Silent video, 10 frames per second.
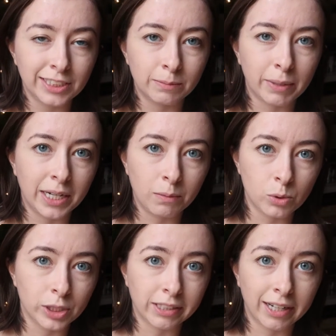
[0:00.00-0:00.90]
to spending
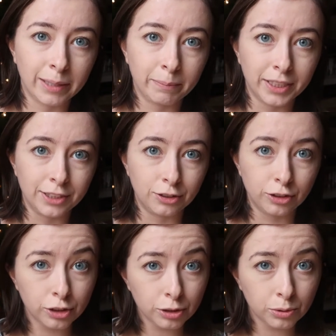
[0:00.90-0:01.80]
more time in
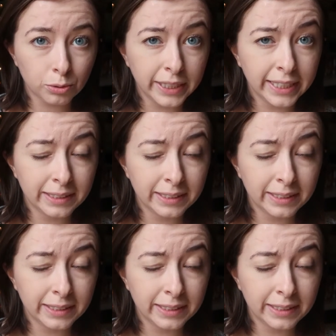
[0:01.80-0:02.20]
2,